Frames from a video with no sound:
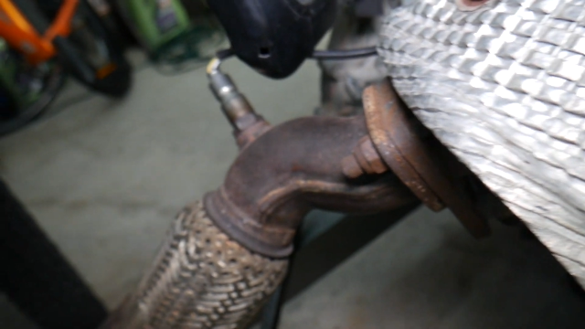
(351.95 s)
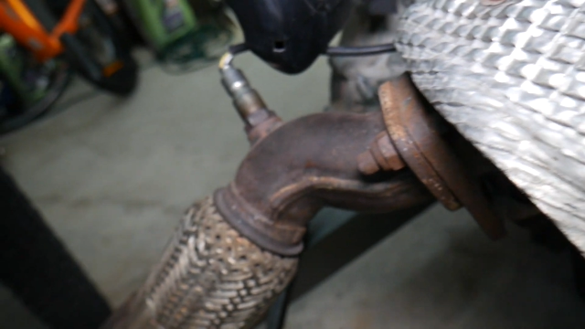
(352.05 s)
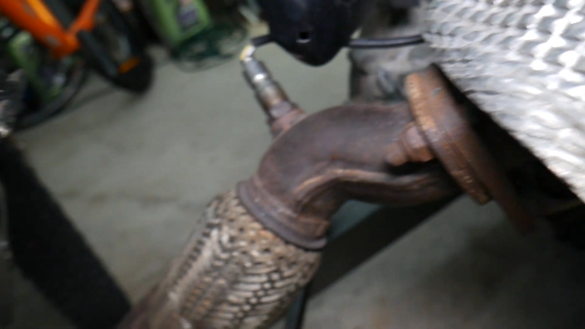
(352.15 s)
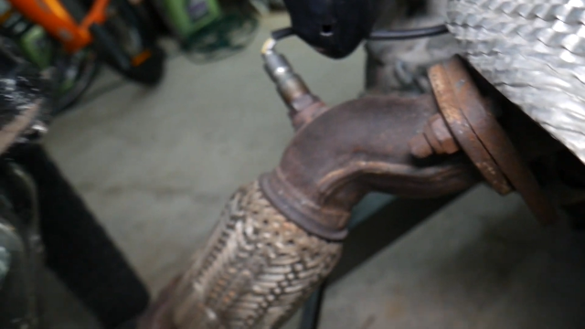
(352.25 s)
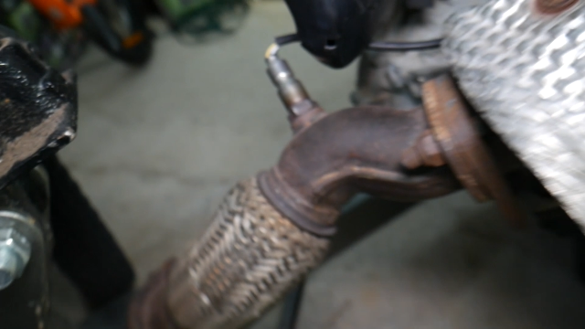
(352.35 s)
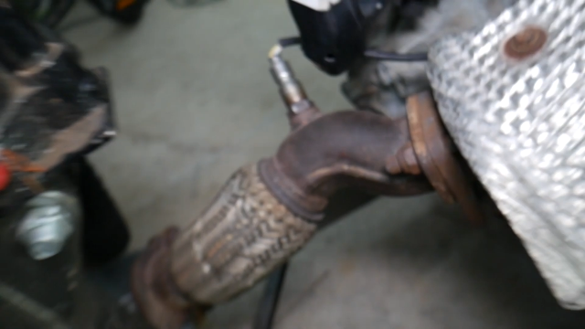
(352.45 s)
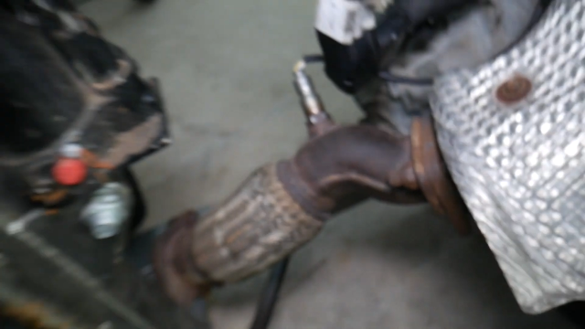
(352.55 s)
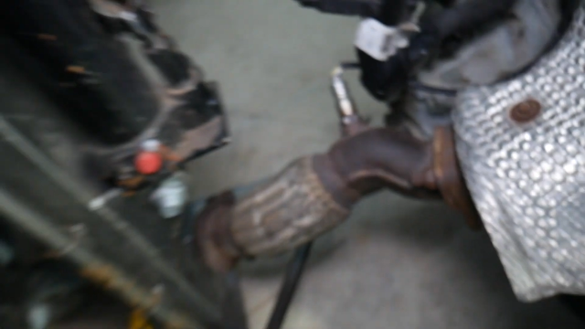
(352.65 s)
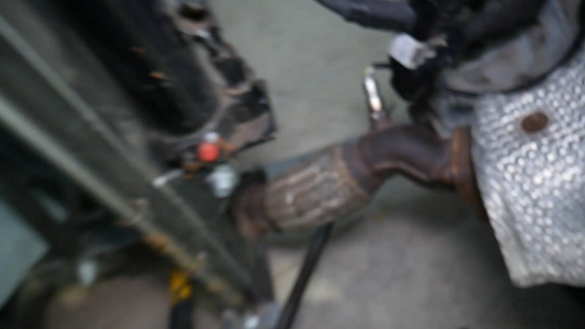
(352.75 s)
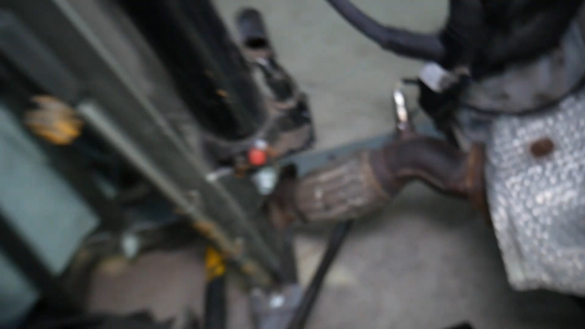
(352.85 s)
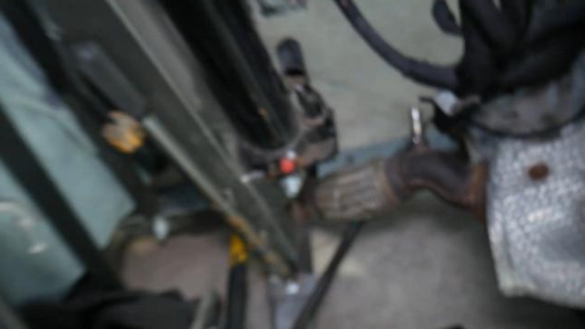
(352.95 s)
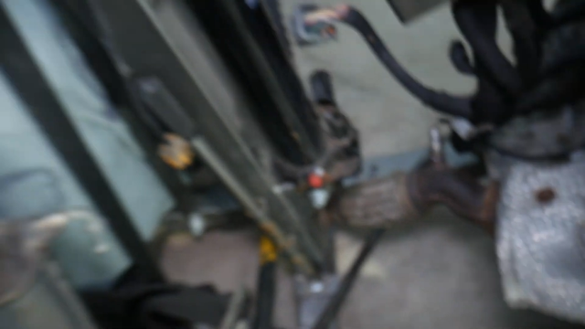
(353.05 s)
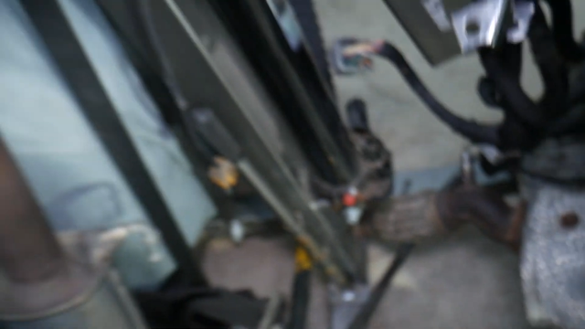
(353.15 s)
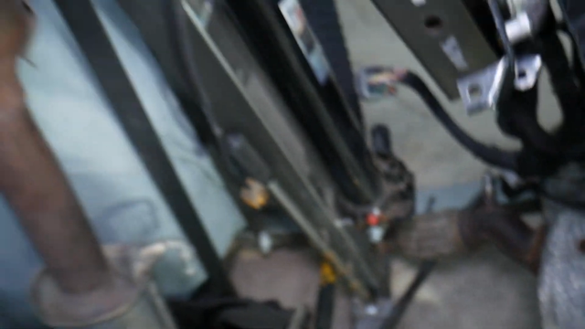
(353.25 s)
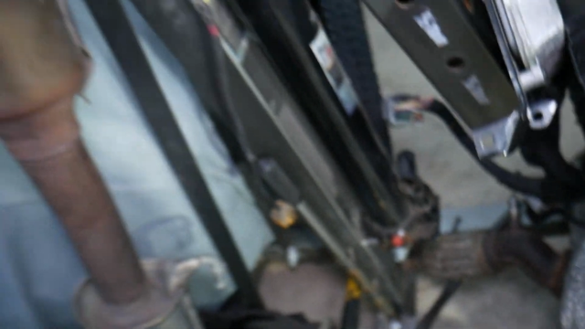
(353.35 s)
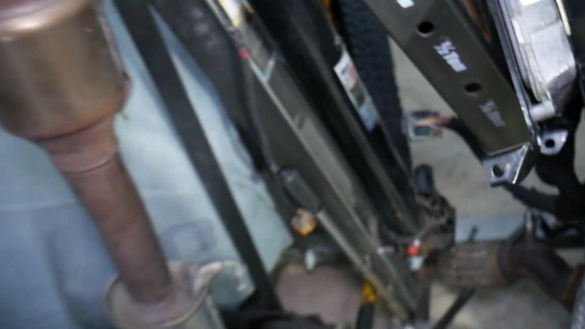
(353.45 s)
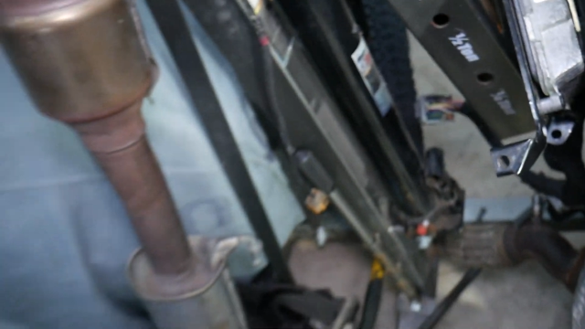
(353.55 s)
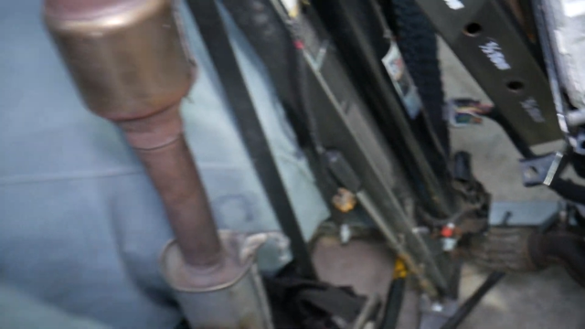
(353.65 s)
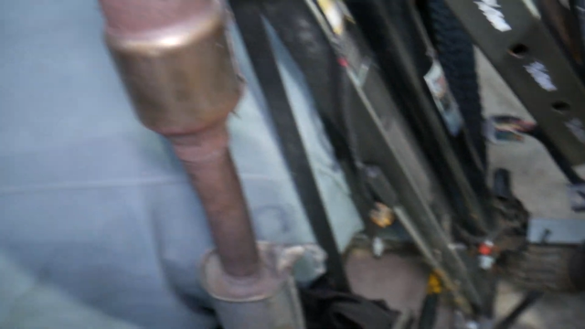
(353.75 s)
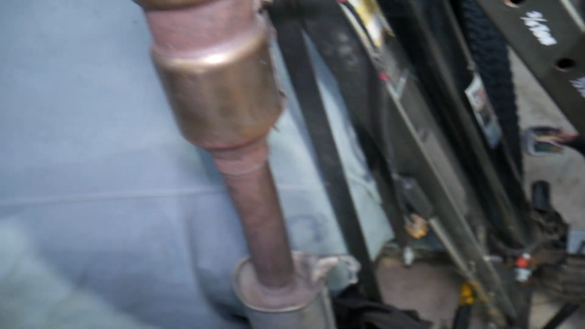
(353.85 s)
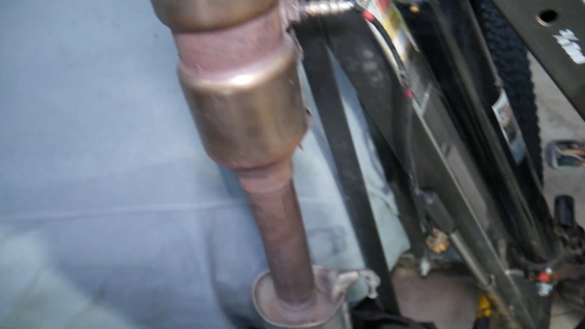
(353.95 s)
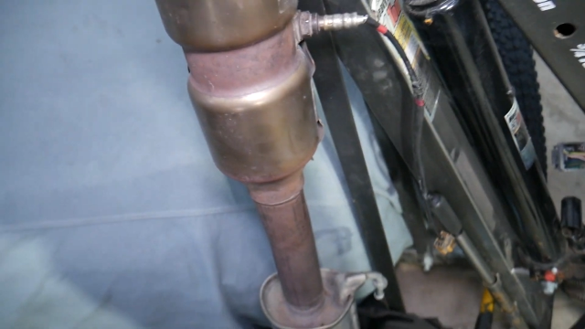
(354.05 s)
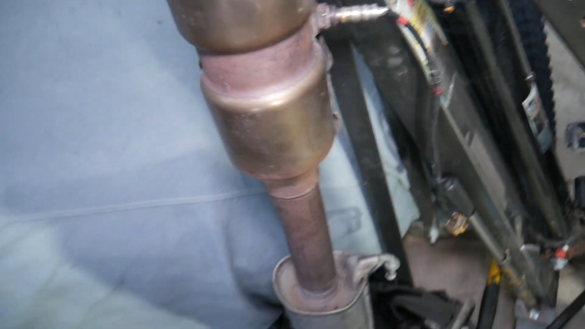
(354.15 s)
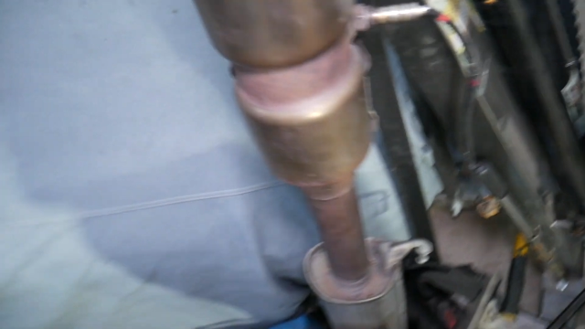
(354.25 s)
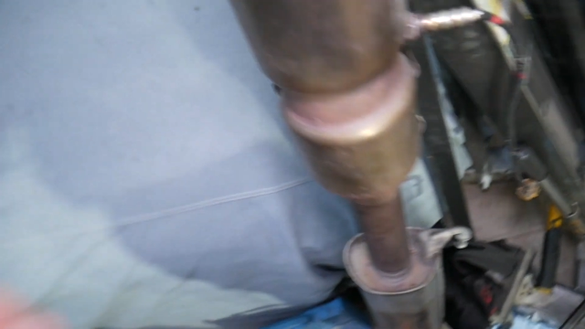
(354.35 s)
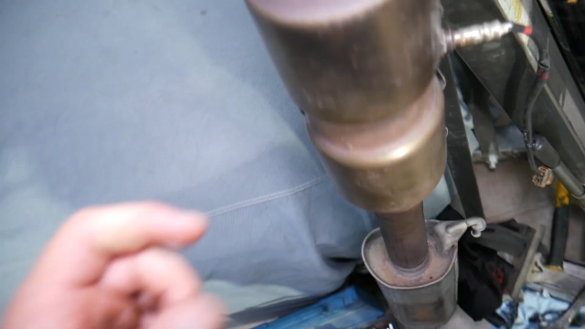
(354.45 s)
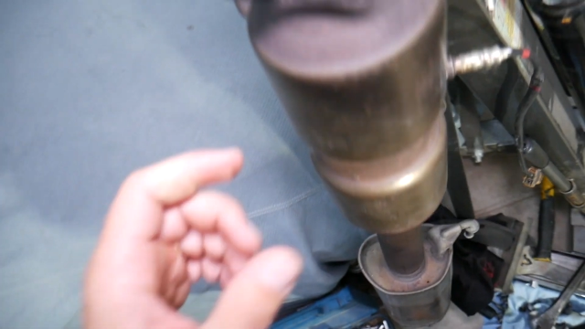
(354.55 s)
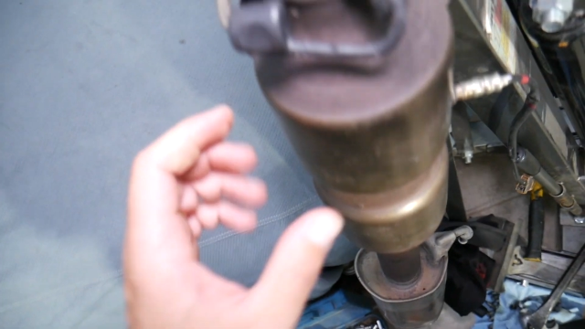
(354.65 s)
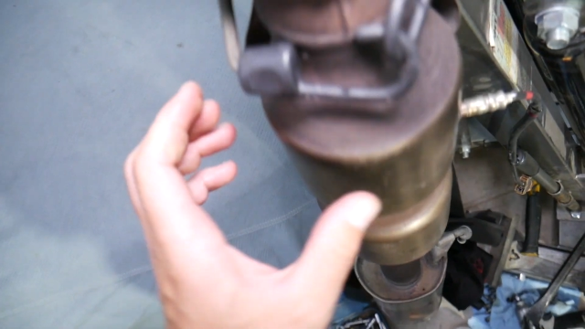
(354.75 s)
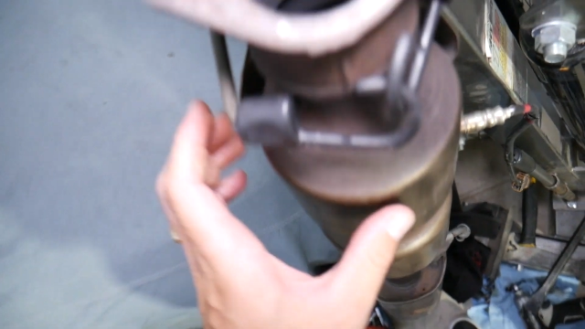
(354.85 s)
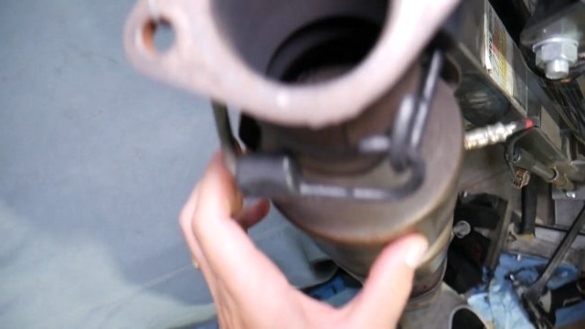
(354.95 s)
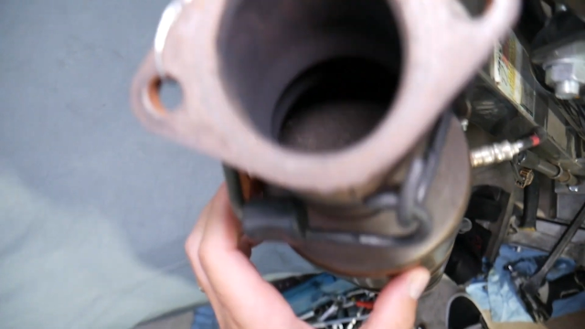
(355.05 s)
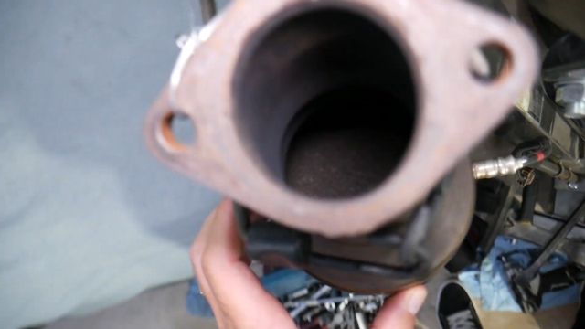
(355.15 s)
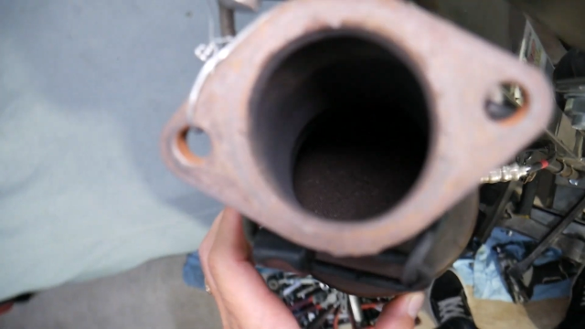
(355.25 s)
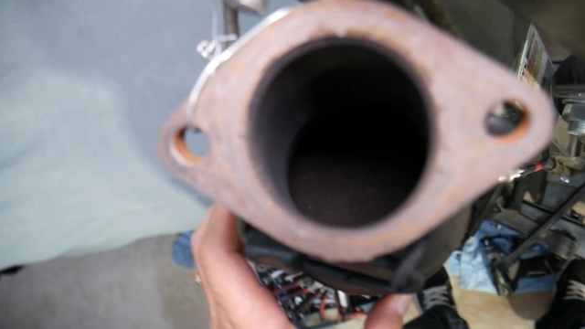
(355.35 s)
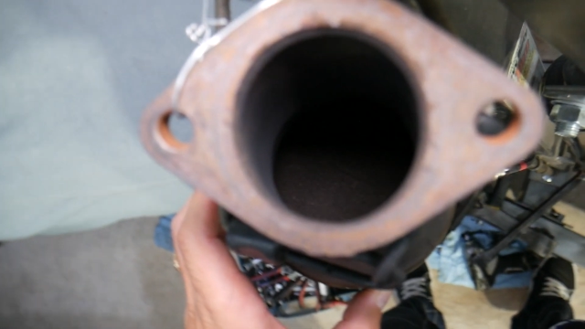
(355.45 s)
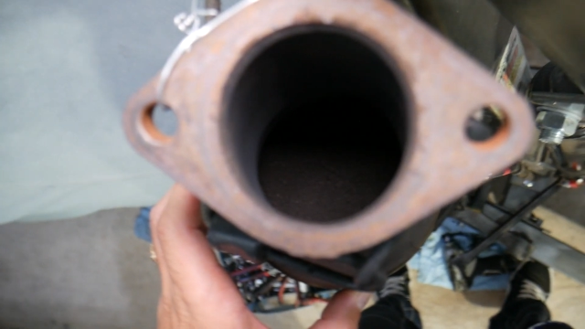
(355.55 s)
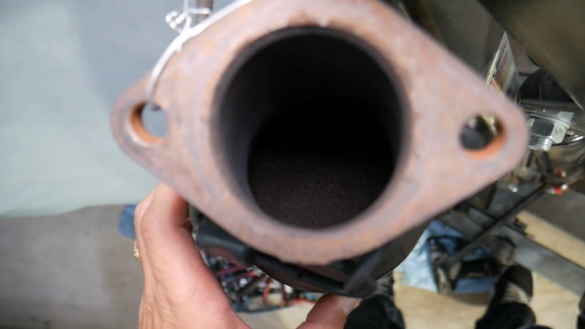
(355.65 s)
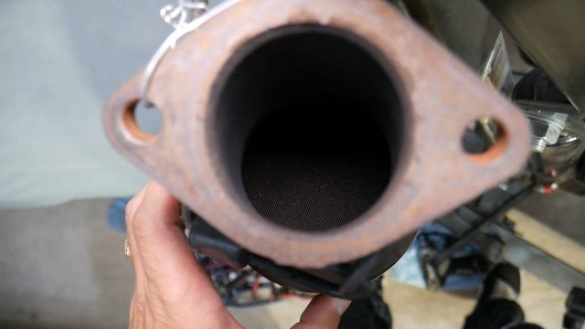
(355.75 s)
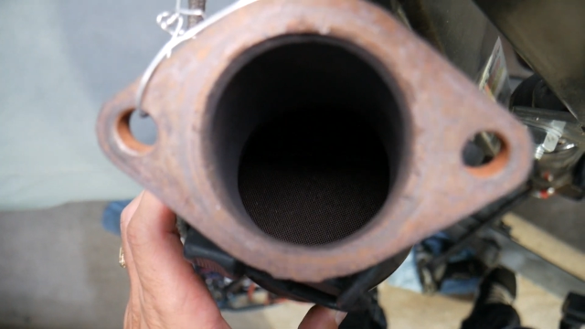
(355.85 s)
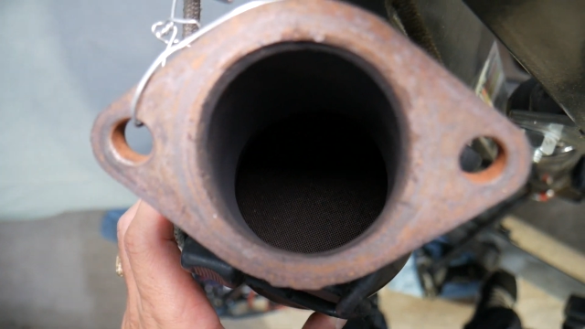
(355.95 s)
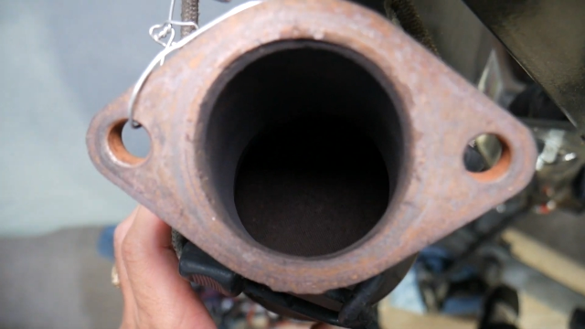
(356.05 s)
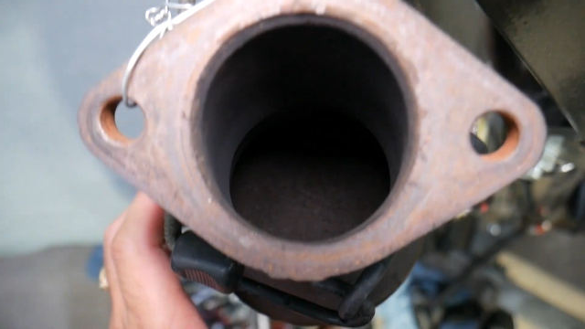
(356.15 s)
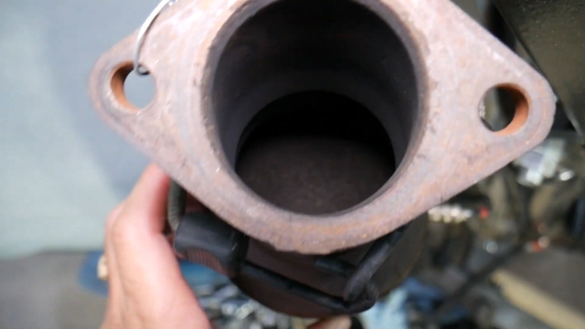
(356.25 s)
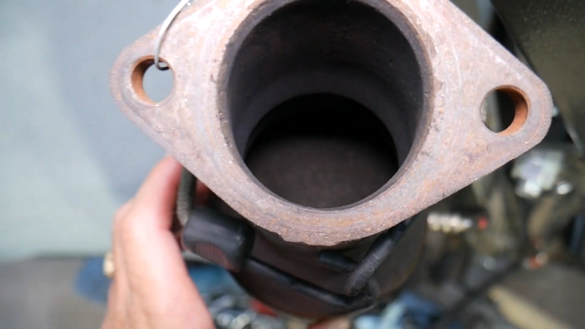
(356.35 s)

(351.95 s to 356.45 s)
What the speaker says: Nobody's mouth can be seen.